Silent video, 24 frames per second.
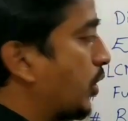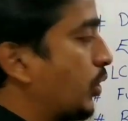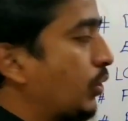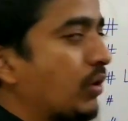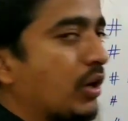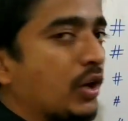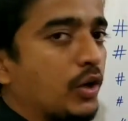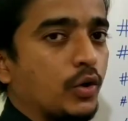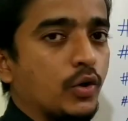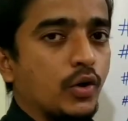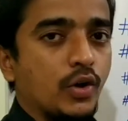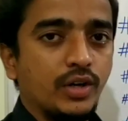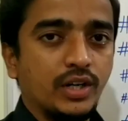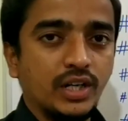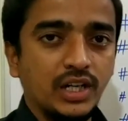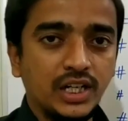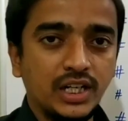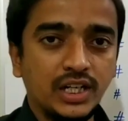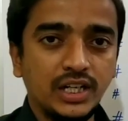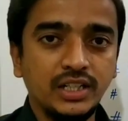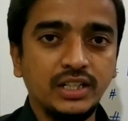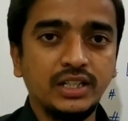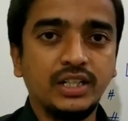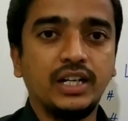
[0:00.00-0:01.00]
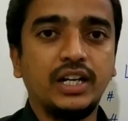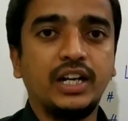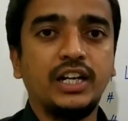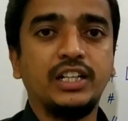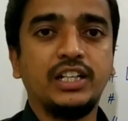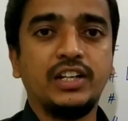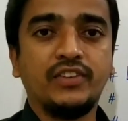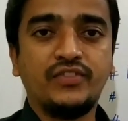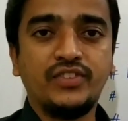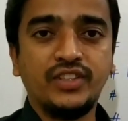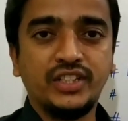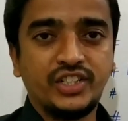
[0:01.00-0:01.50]
you are going to learn in
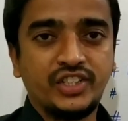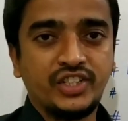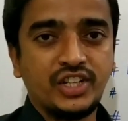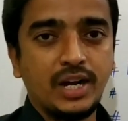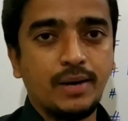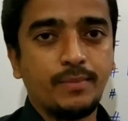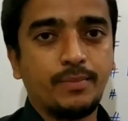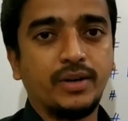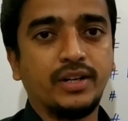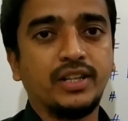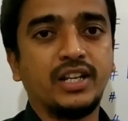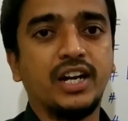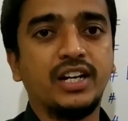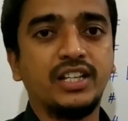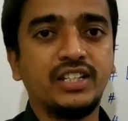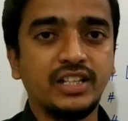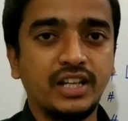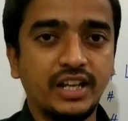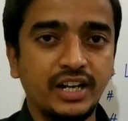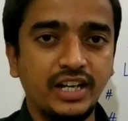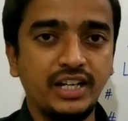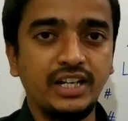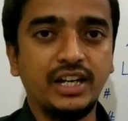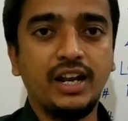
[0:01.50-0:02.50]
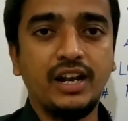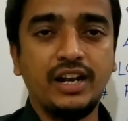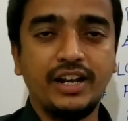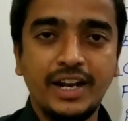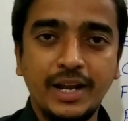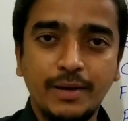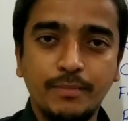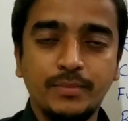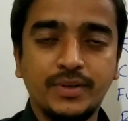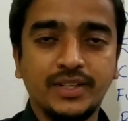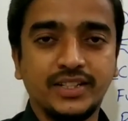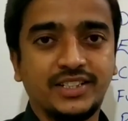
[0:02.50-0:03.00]
the first chapter, that's real
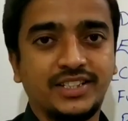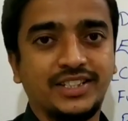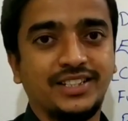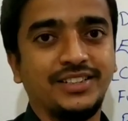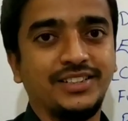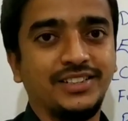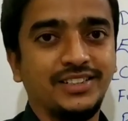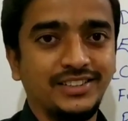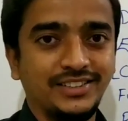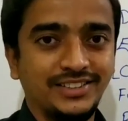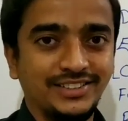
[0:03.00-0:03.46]
numbers.